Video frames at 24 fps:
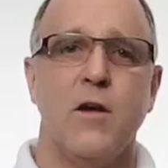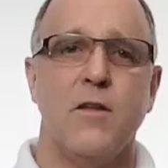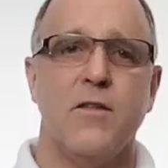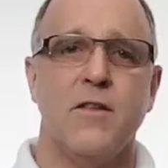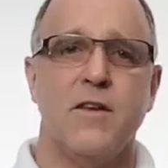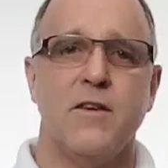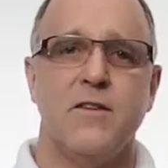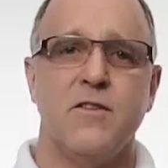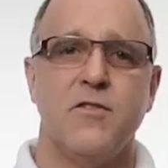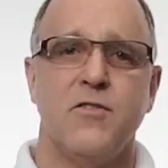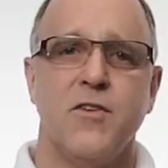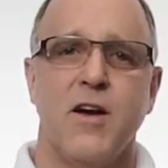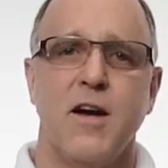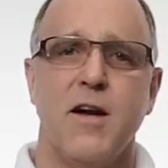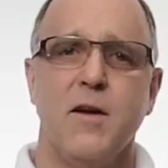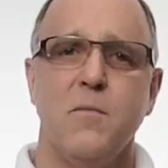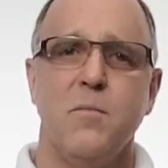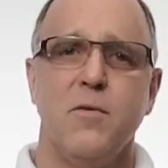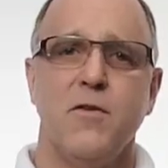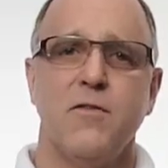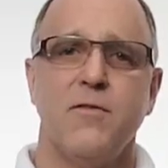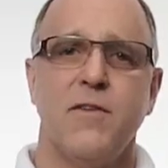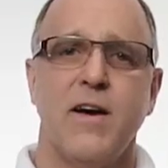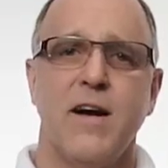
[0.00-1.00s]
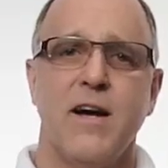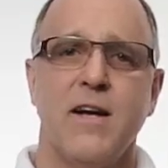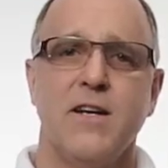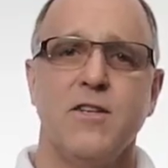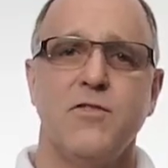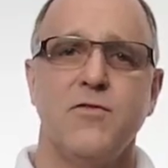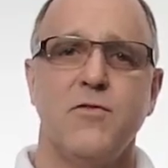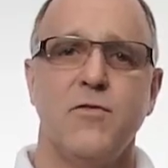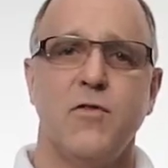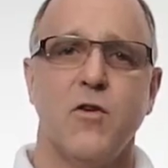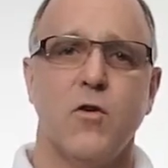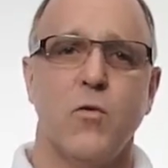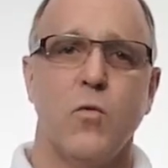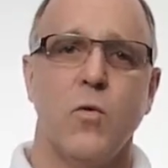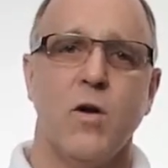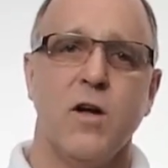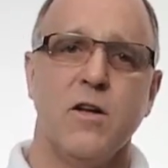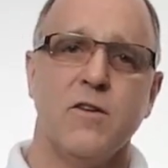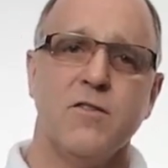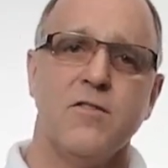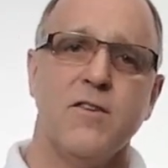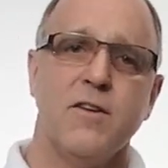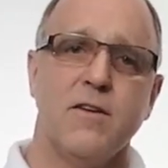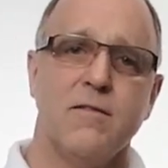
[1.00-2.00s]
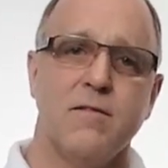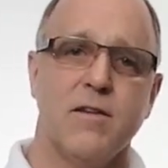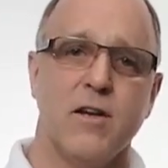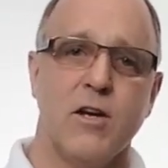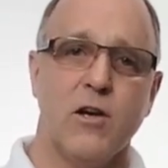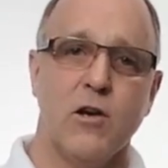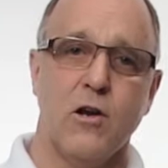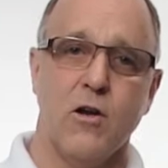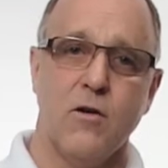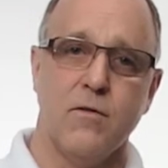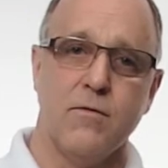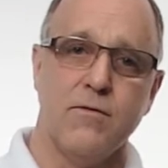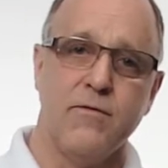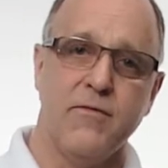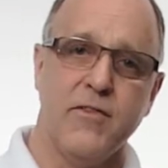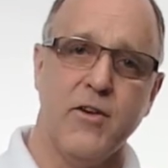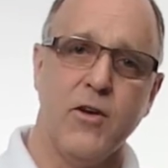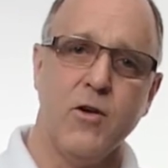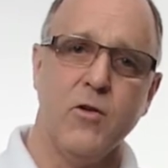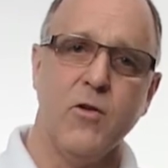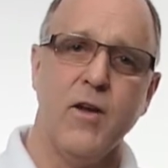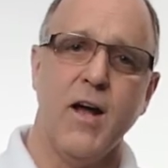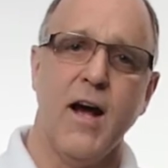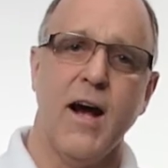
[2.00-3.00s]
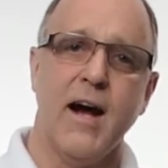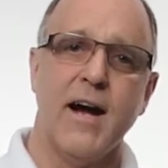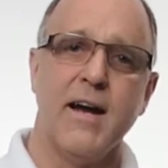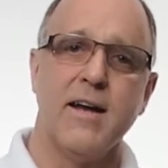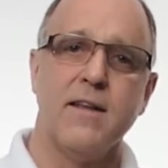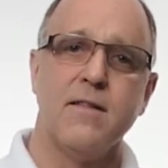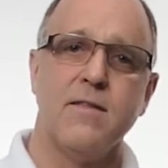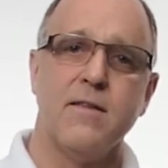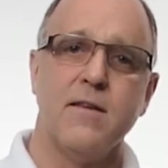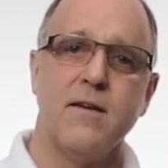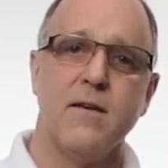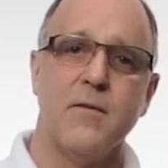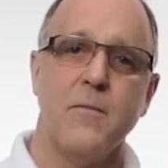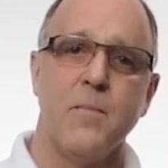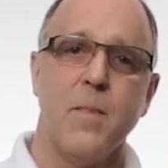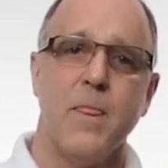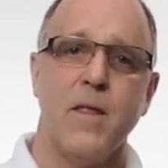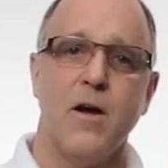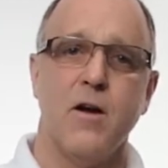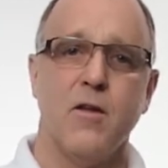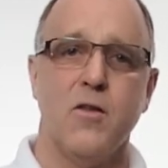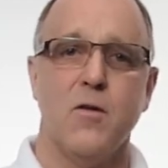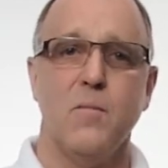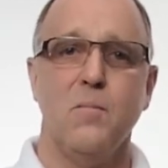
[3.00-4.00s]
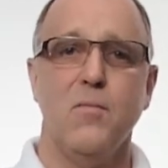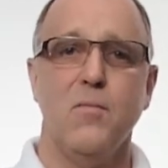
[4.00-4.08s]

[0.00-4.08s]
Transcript: The design provides for relatively low field height on the